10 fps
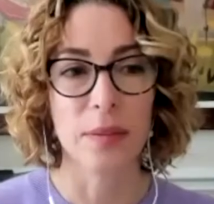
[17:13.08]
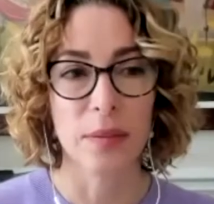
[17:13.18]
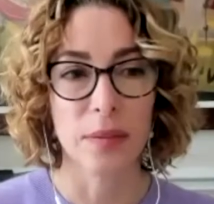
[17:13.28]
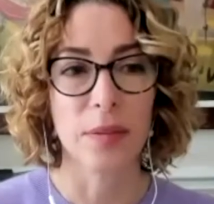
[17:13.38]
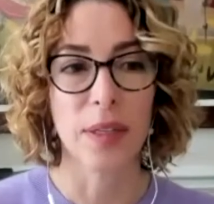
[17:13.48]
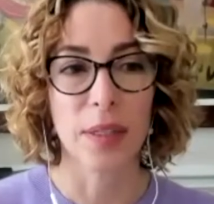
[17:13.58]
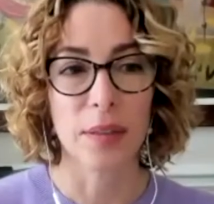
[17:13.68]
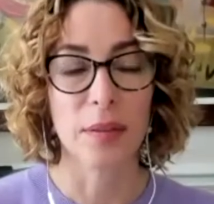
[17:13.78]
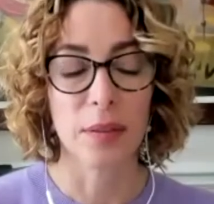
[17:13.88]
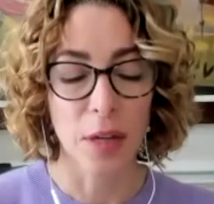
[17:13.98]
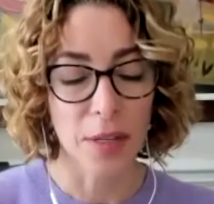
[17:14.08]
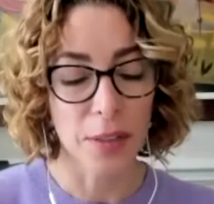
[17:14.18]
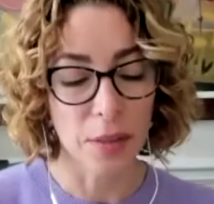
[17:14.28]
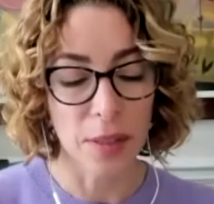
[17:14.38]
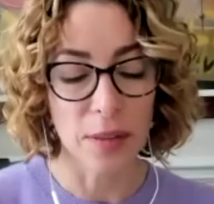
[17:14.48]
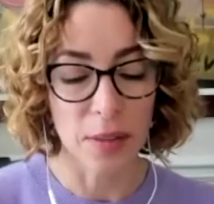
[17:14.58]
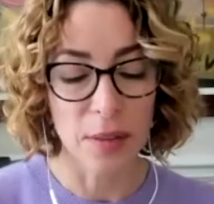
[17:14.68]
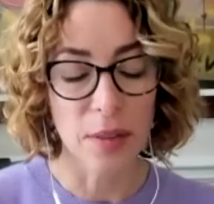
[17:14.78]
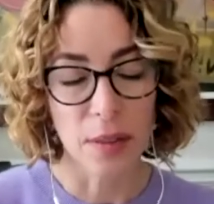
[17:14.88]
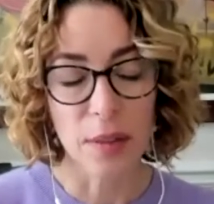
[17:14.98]
I think that's what people have to
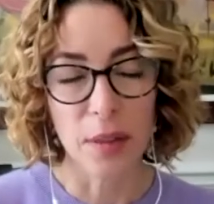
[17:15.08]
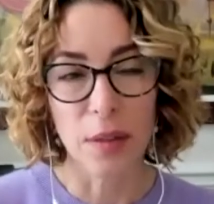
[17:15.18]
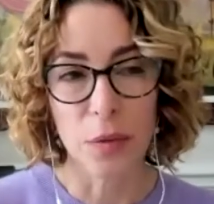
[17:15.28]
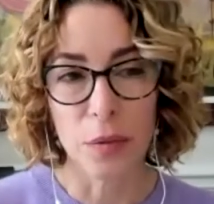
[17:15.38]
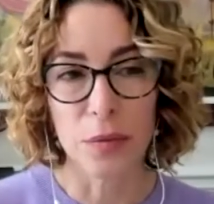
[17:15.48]
start thinking, right?